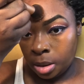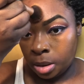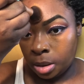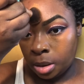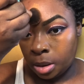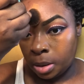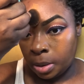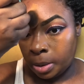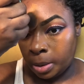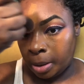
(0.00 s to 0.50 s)

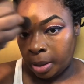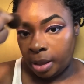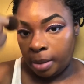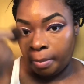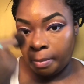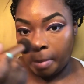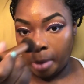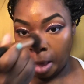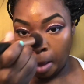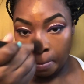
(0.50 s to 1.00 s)
No, it
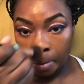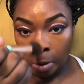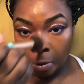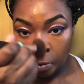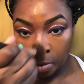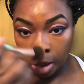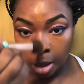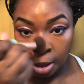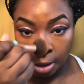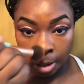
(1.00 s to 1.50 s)
might be
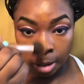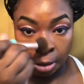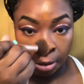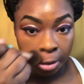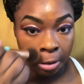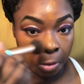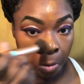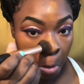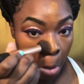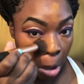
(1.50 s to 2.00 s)
reading a
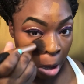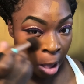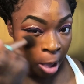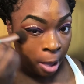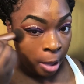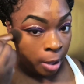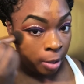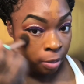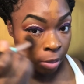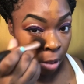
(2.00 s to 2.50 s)
little
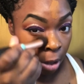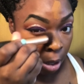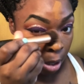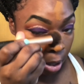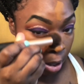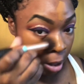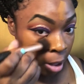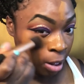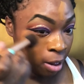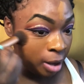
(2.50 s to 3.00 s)
light in the
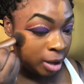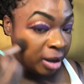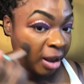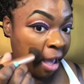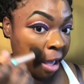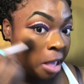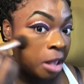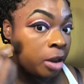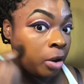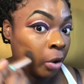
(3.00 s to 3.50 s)

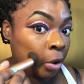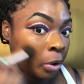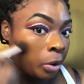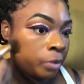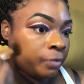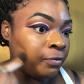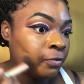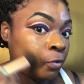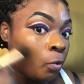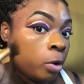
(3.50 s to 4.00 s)
lighter
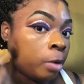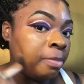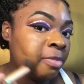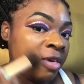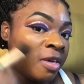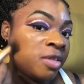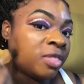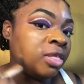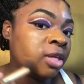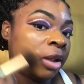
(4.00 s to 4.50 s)
for
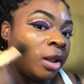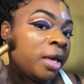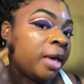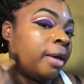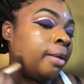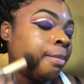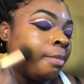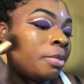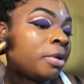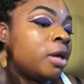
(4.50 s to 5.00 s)
me in the
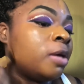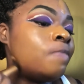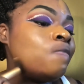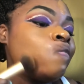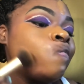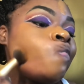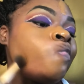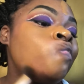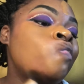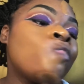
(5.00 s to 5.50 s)
light, but
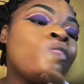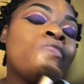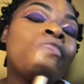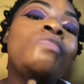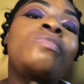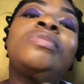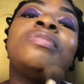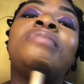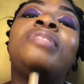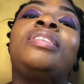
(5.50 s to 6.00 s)

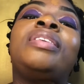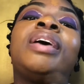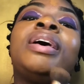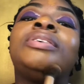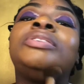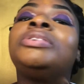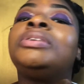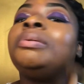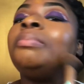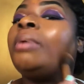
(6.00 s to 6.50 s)
it's
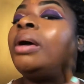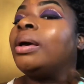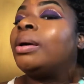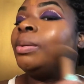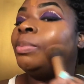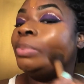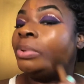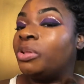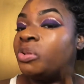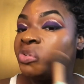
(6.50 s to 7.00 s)
actually my
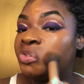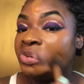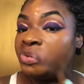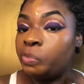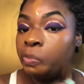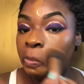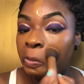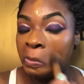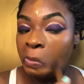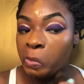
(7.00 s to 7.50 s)

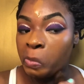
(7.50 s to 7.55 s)
complexion.